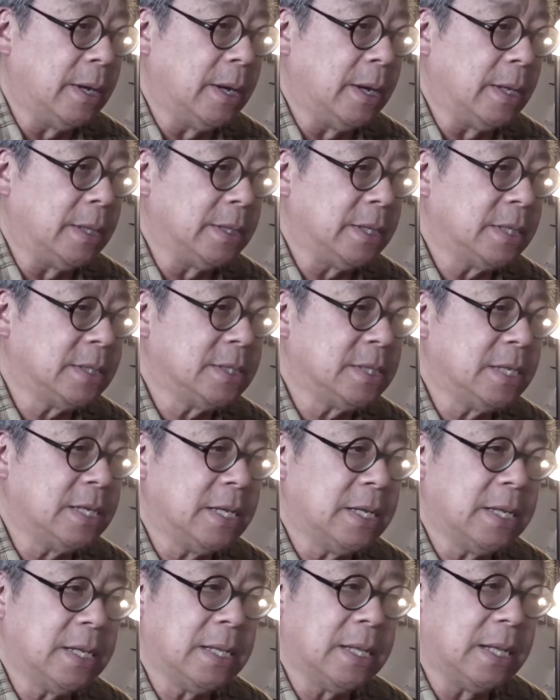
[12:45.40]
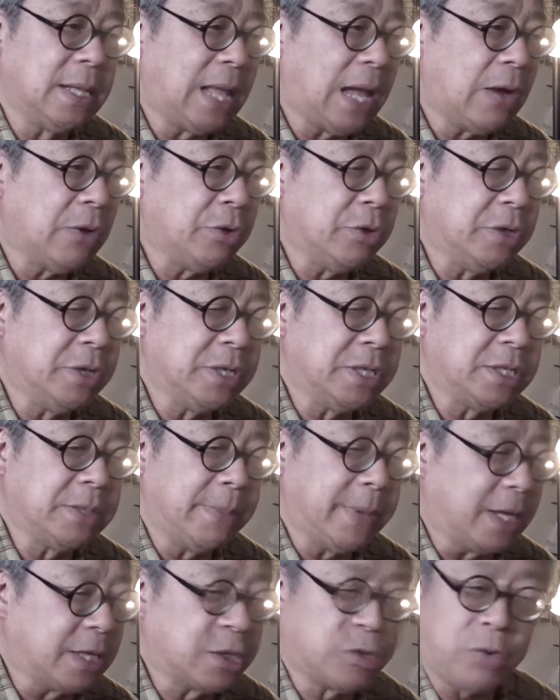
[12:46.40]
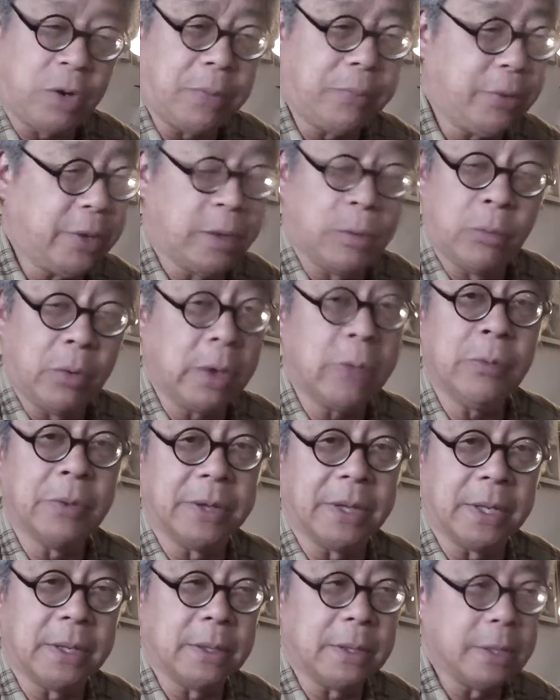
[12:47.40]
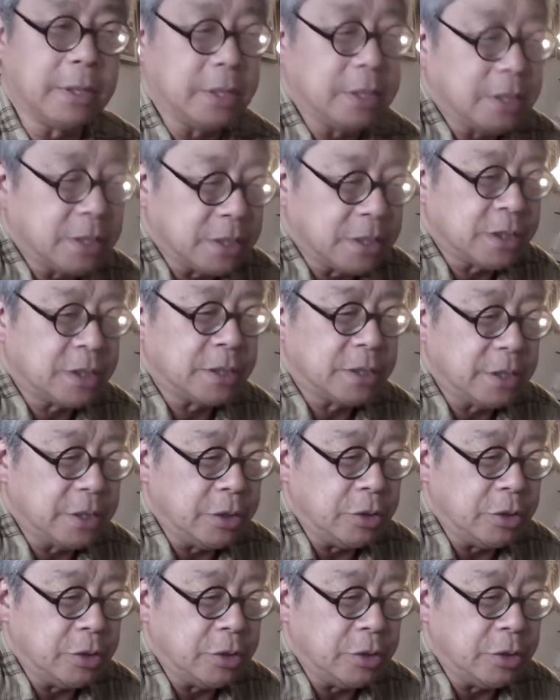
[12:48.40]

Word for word: uh, it doesn't allow you to just make a straight print and run with it it's,